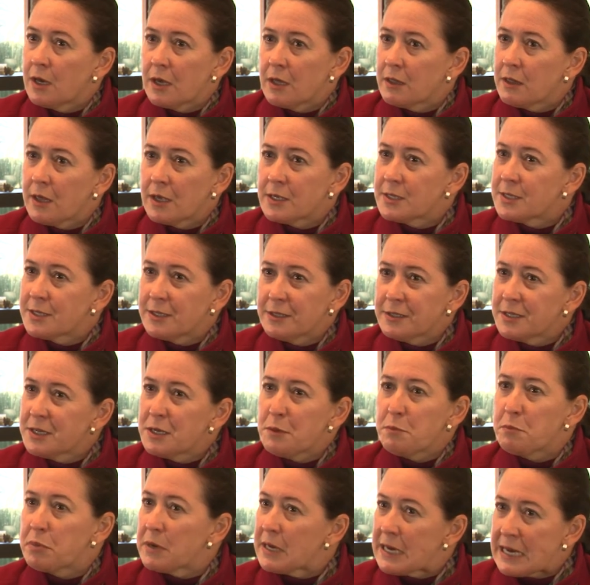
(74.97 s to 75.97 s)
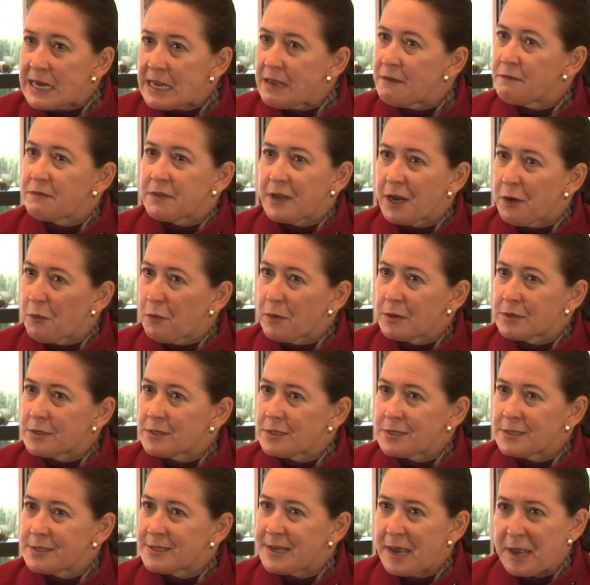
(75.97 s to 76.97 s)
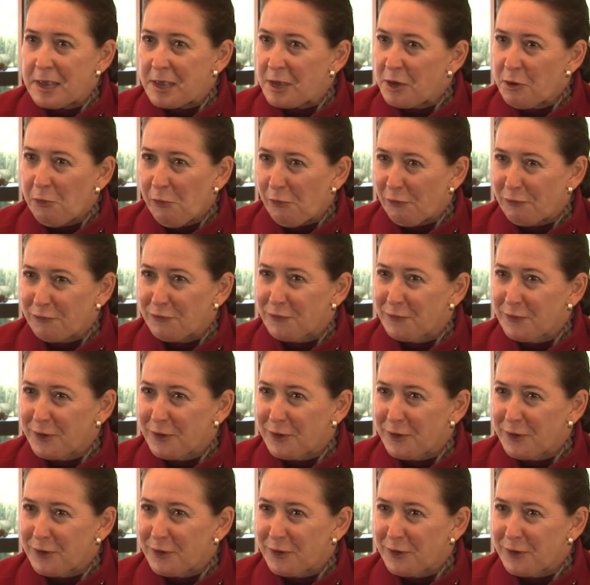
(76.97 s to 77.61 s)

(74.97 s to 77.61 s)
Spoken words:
they still didn't believe that I was taking off.